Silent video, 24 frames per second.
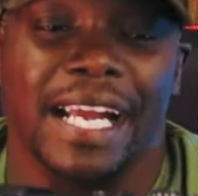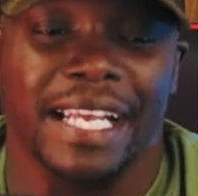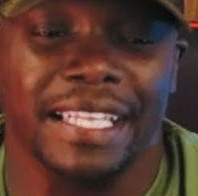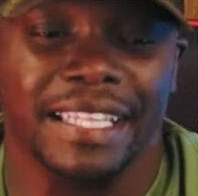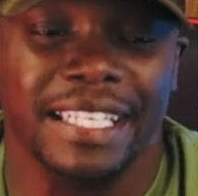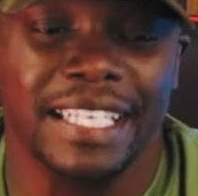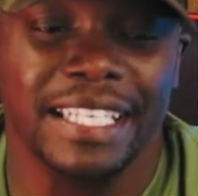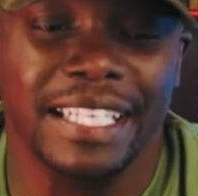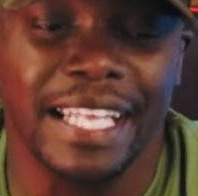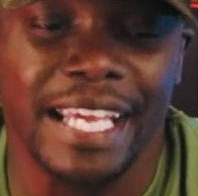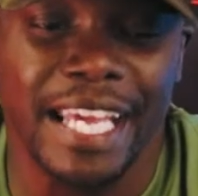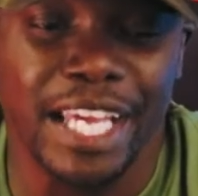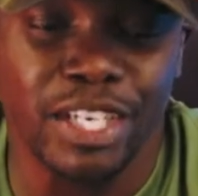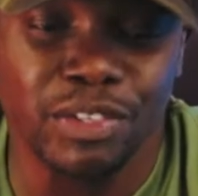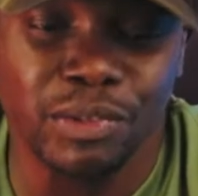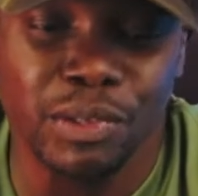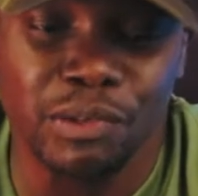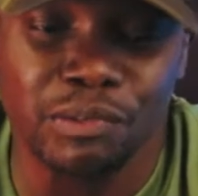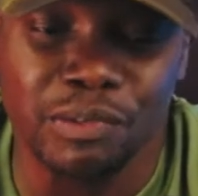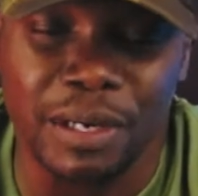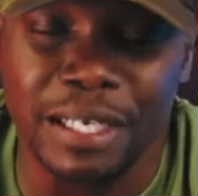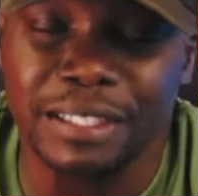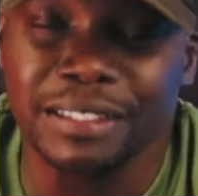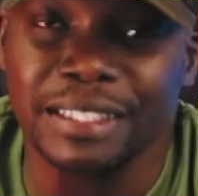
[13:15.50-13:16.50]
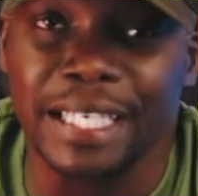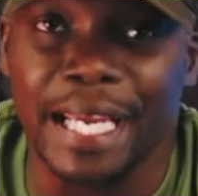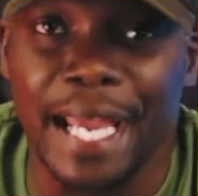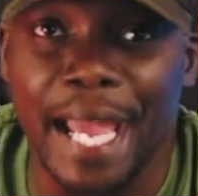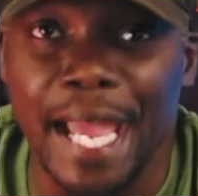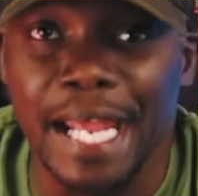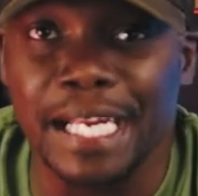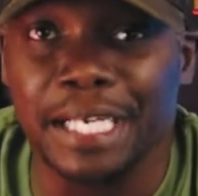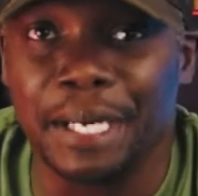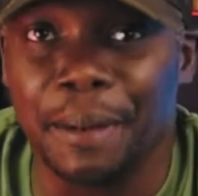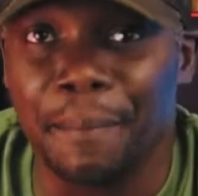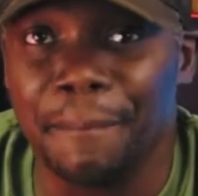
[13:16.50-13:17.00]
think the extra rounds I
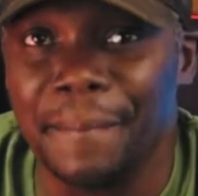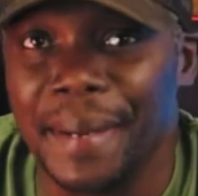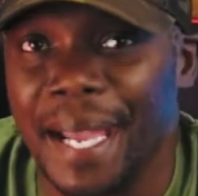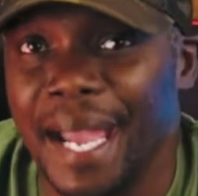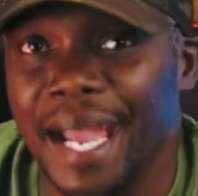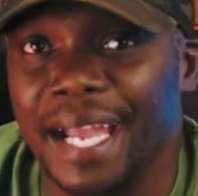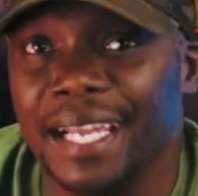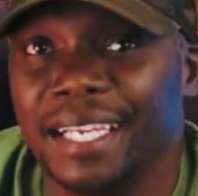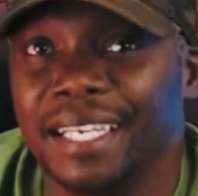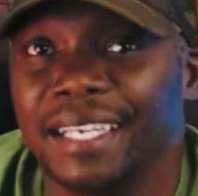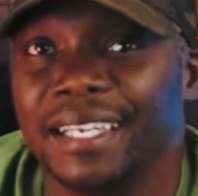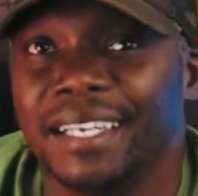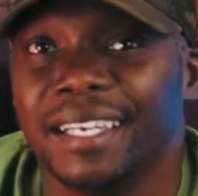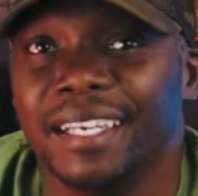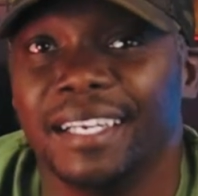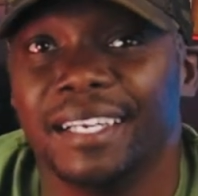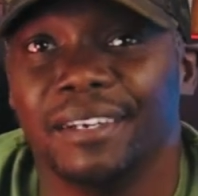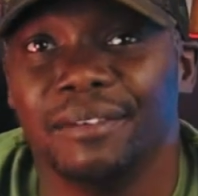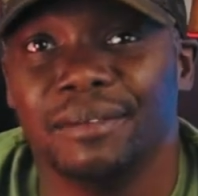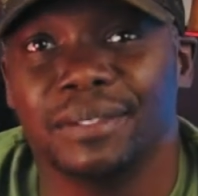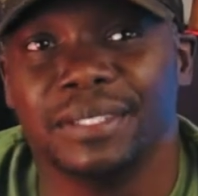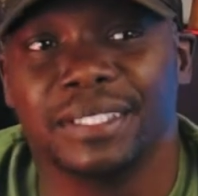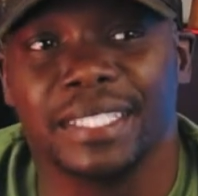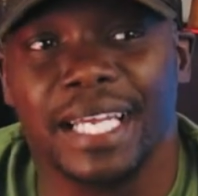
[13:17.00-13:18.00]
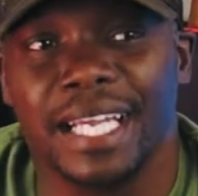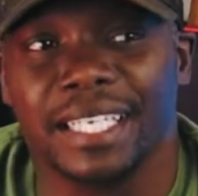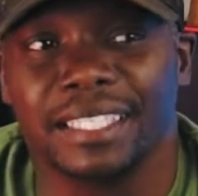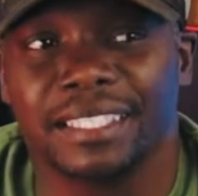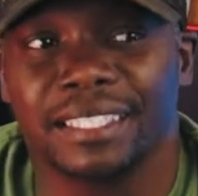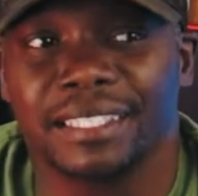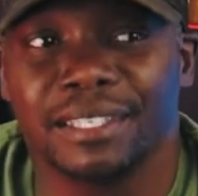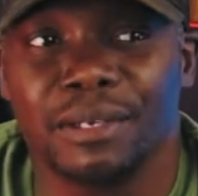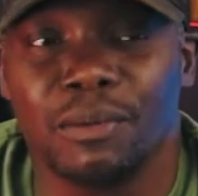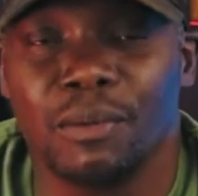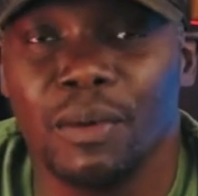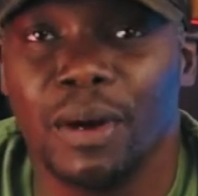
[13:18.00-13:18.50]
had in the bag was
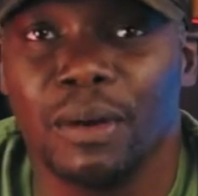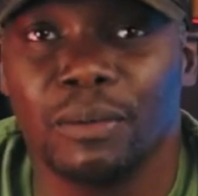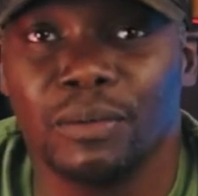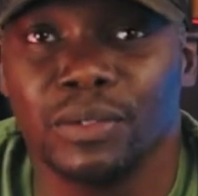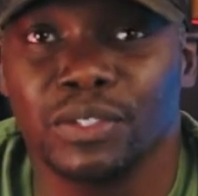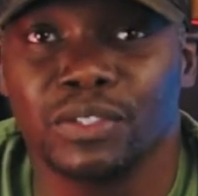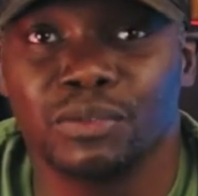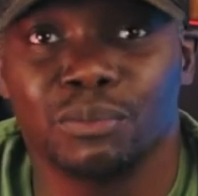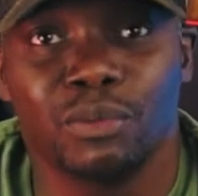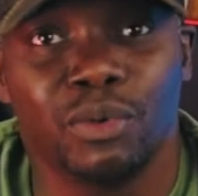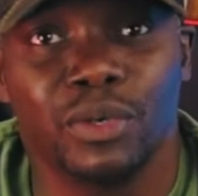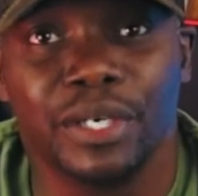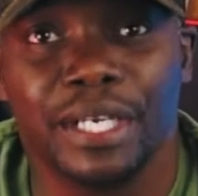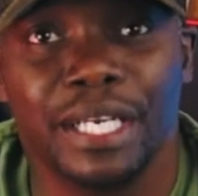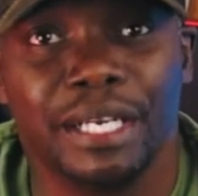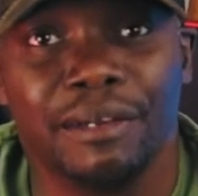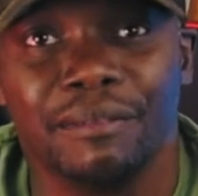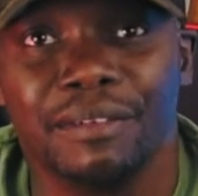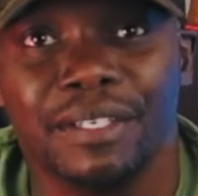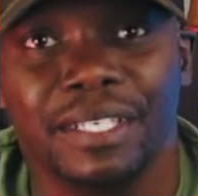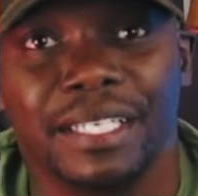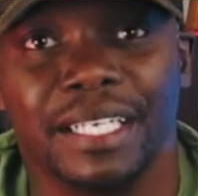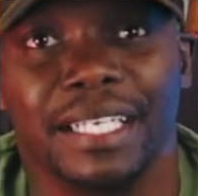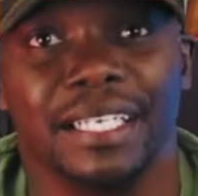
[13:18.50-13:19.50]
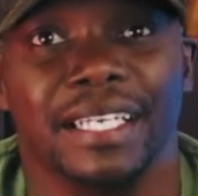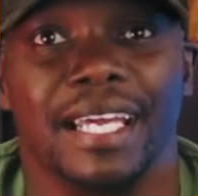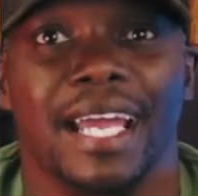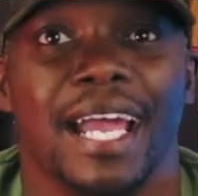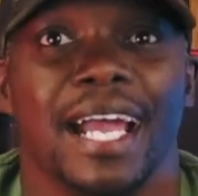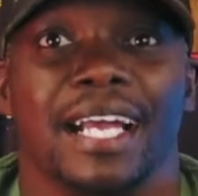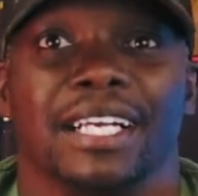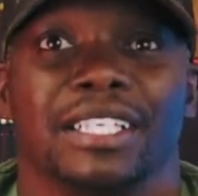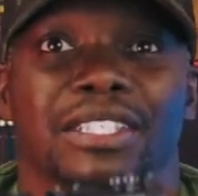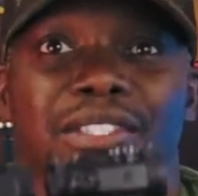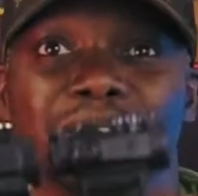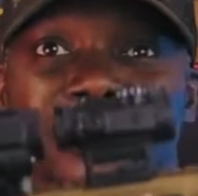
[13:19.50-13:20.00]
actually what was more heavier than the
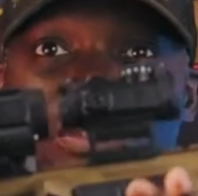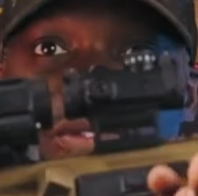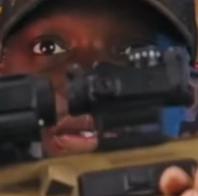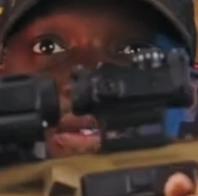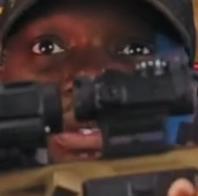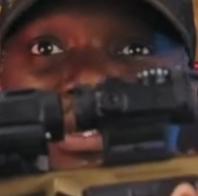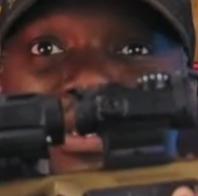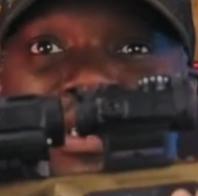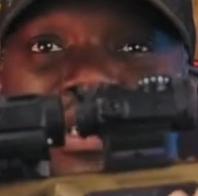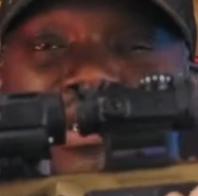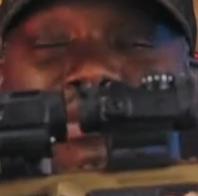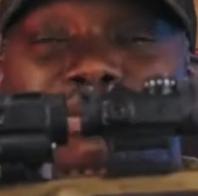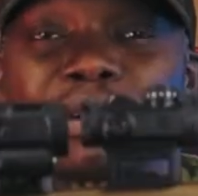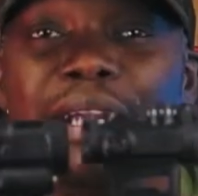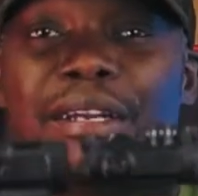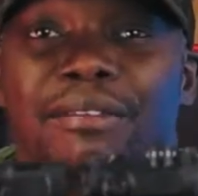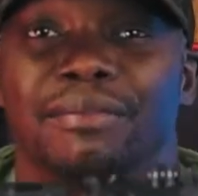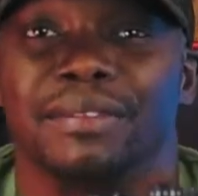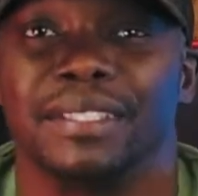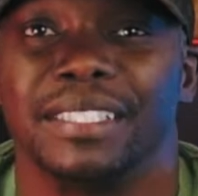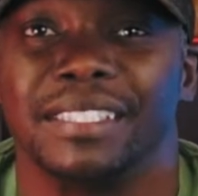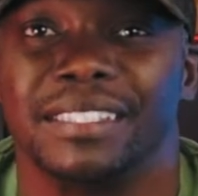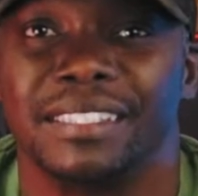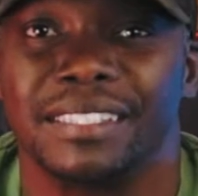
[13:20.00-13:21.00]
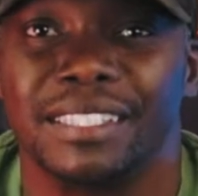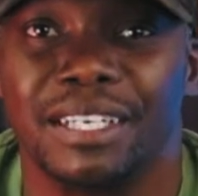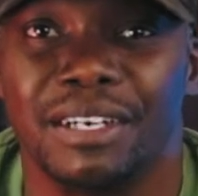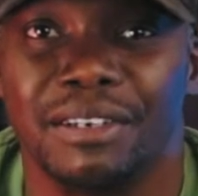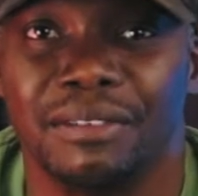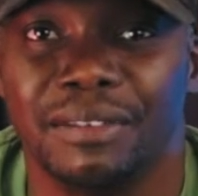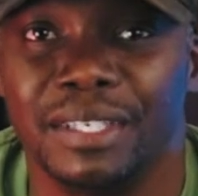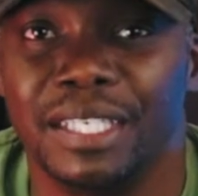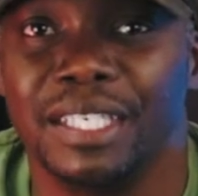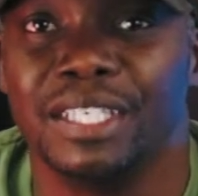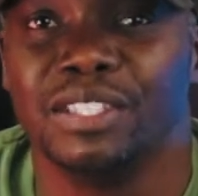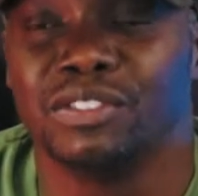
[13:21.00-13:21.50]
actual rifle
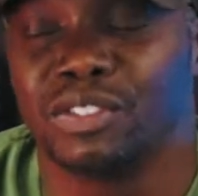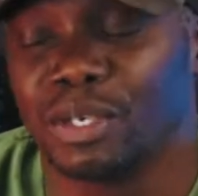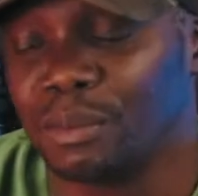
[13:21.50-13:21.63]
itself.